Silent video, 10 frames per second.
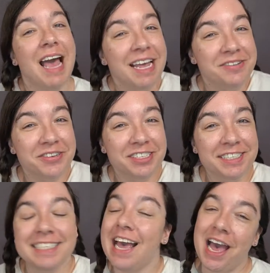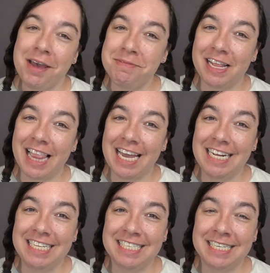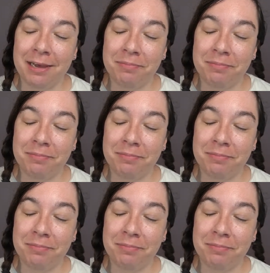Hey gorgeous, I'm delighted you stopped